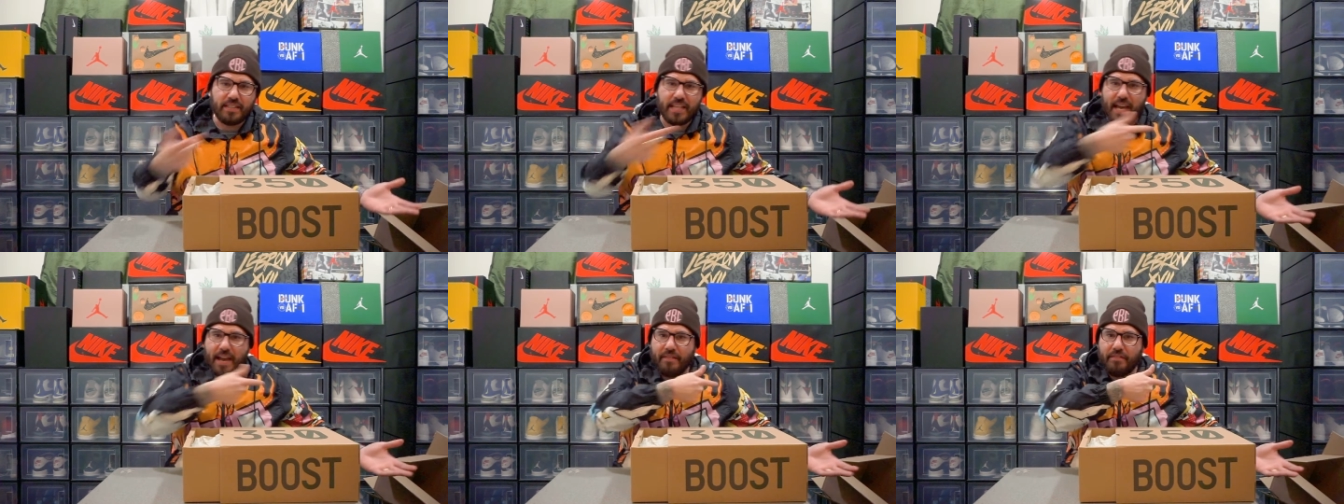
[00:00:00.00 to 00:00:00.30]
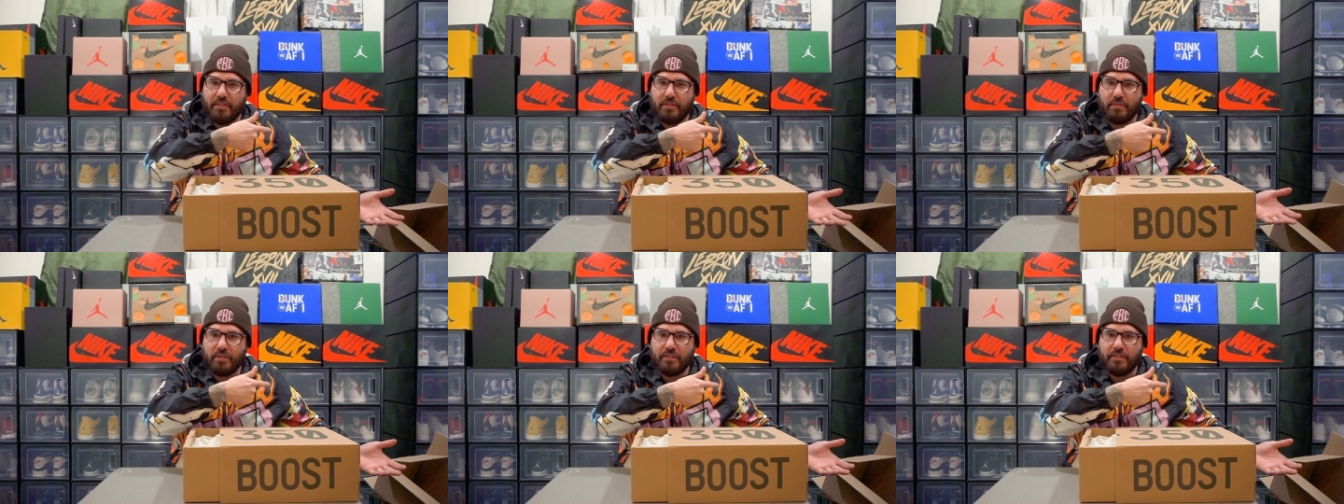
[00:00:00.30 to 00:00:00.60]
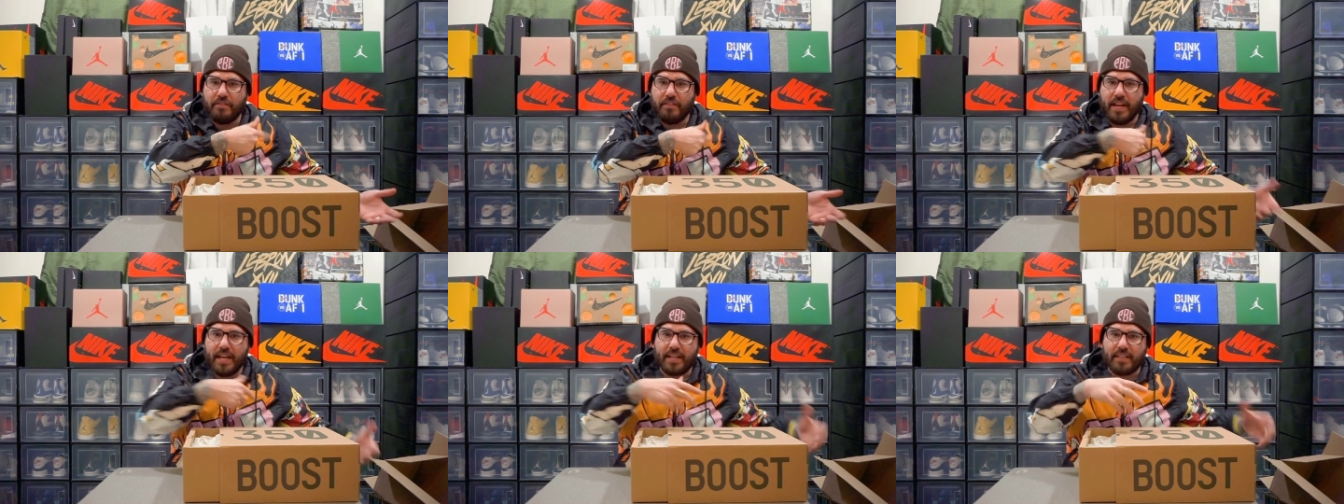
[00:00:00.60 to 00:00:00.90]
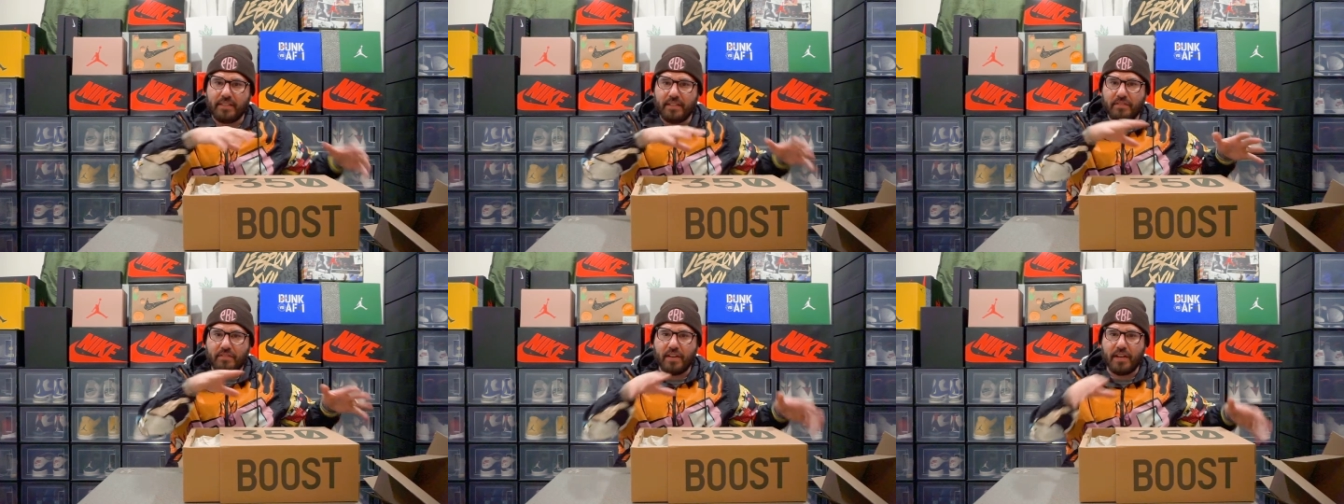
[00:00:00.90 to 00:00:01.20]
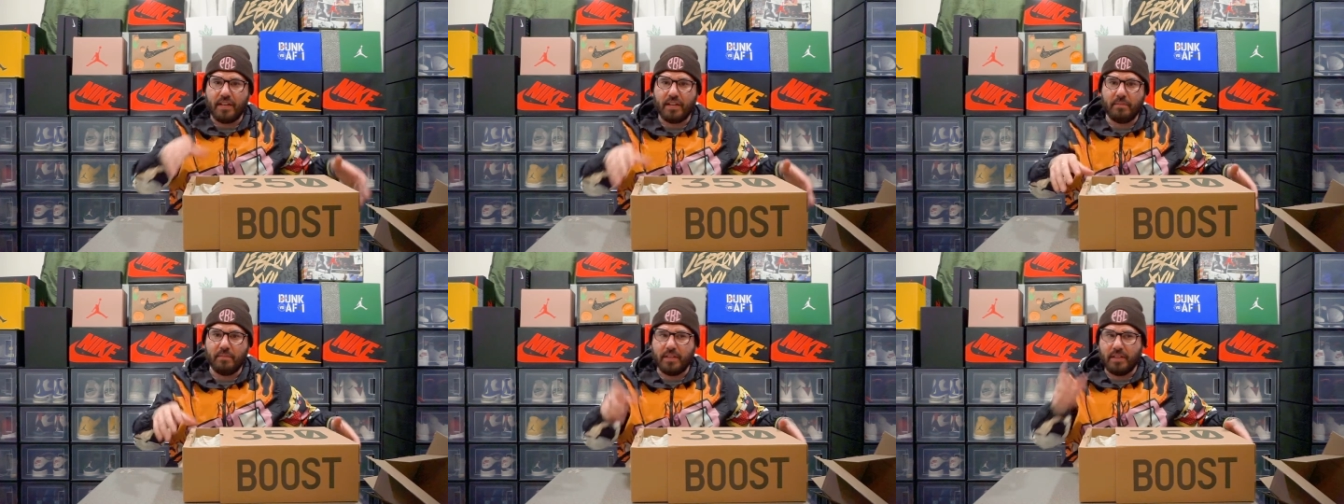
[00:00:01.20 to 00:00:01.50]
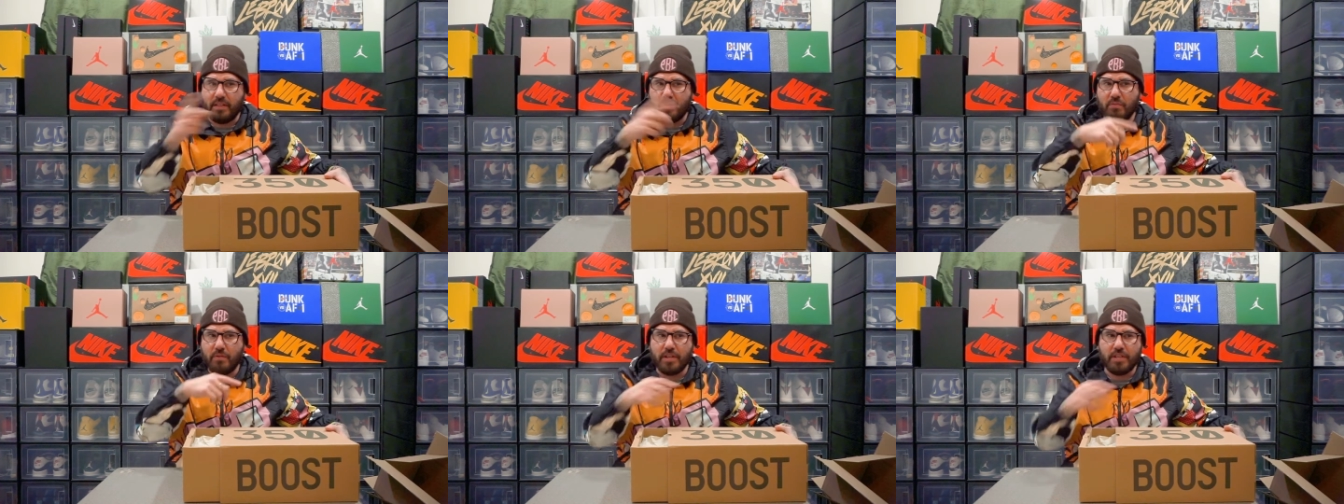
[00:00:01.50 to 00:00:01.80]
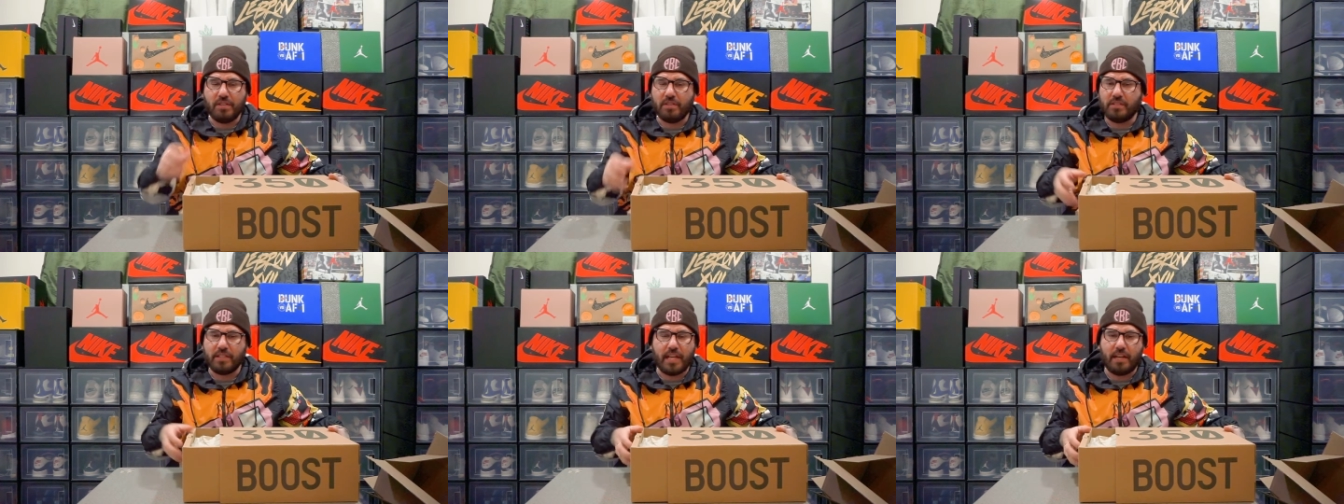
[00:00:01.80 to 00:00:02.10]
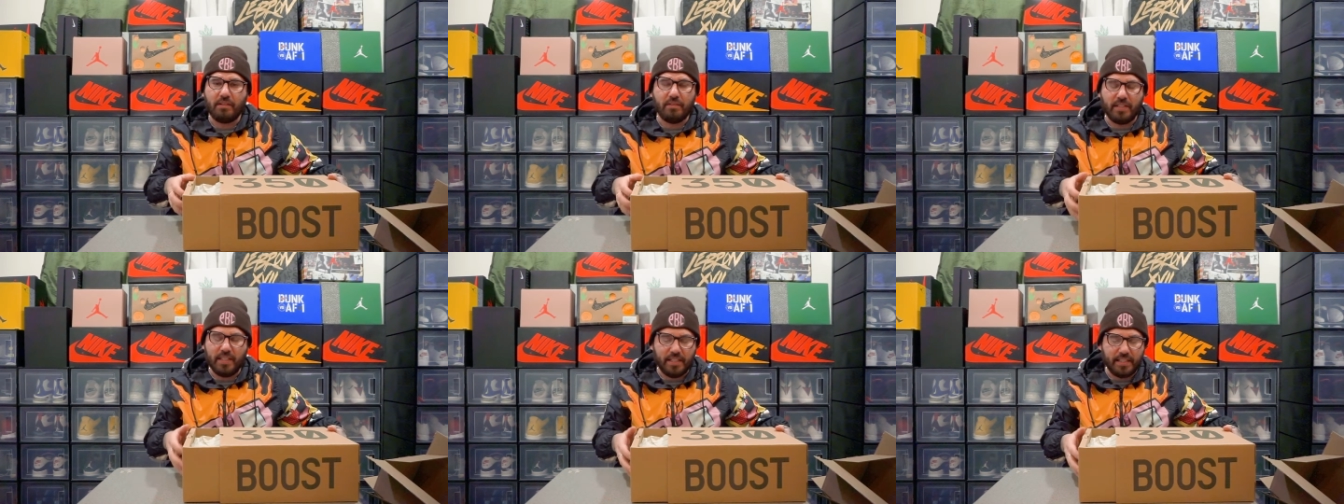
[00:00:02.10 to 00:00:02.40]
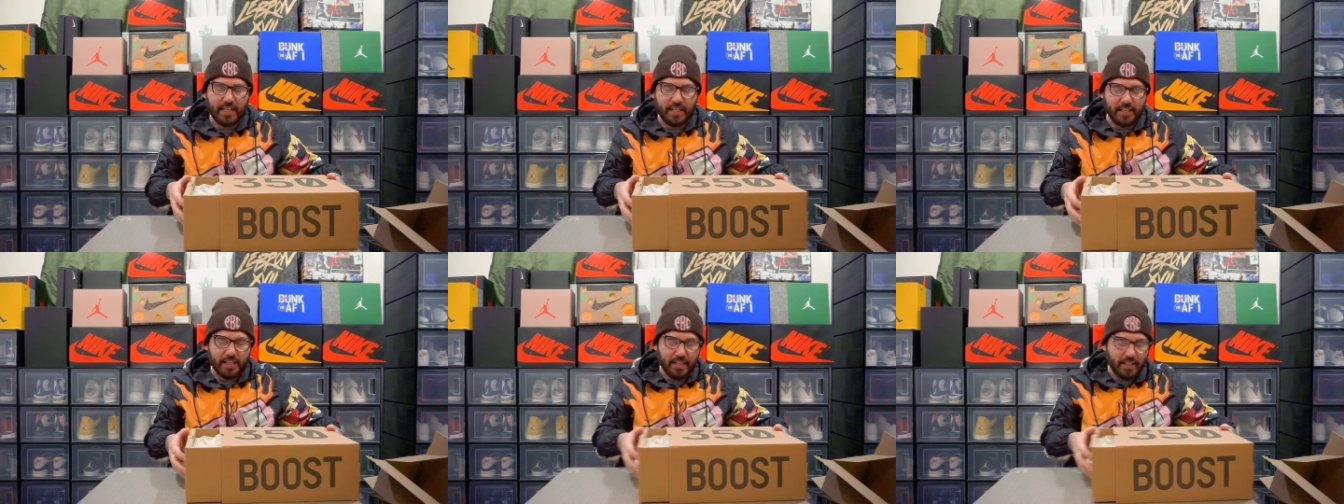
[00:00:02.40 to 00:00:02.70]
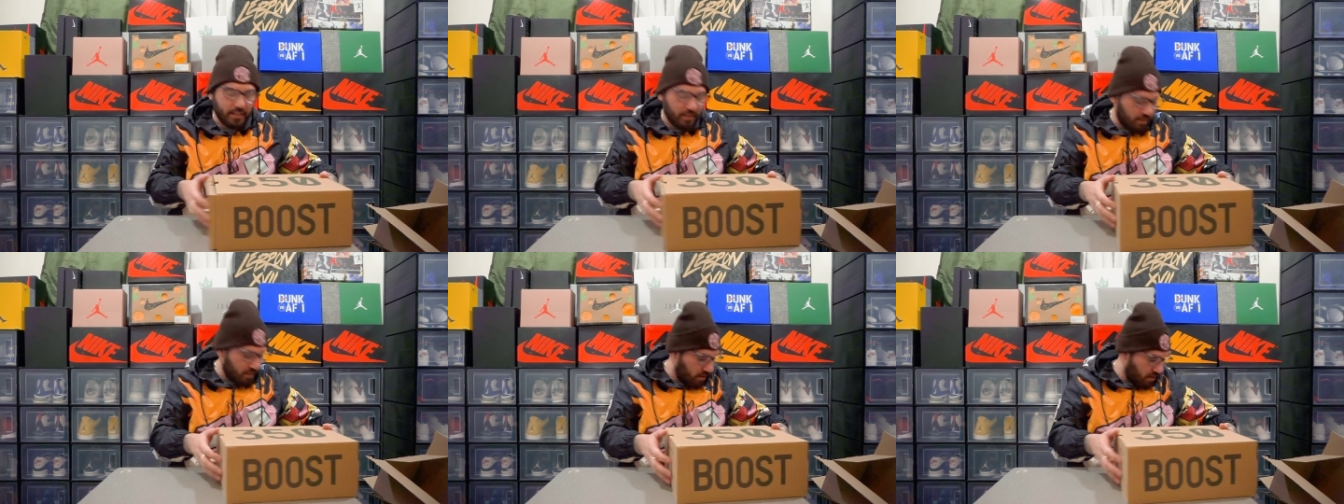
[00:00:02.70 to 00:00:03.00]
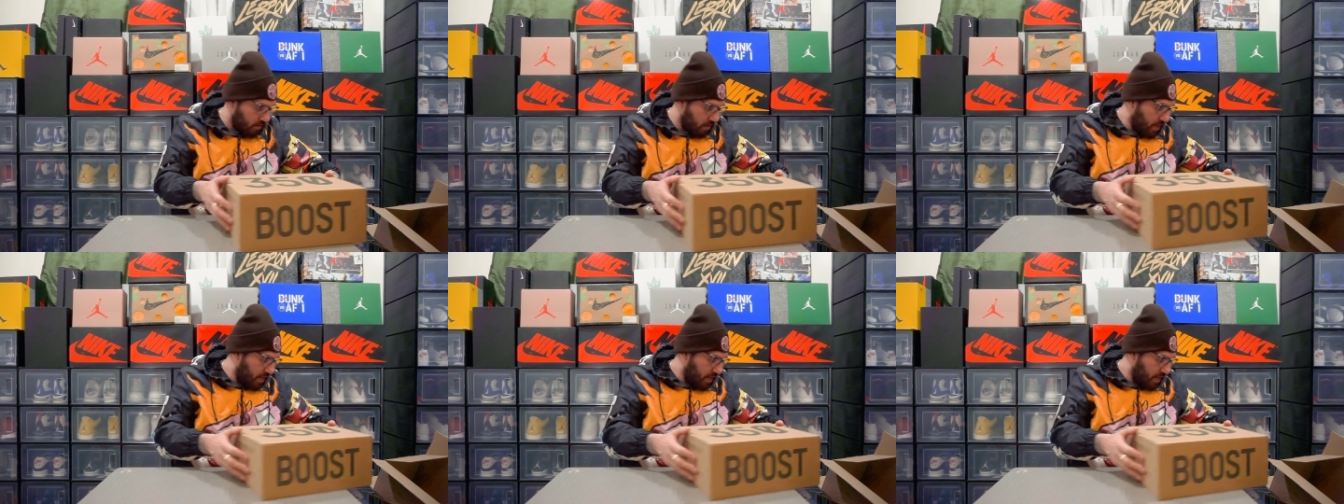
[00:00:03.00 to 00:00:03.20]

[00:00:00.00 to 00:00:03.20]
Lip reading: have the reflective on them, and the originals I don't think they did. So,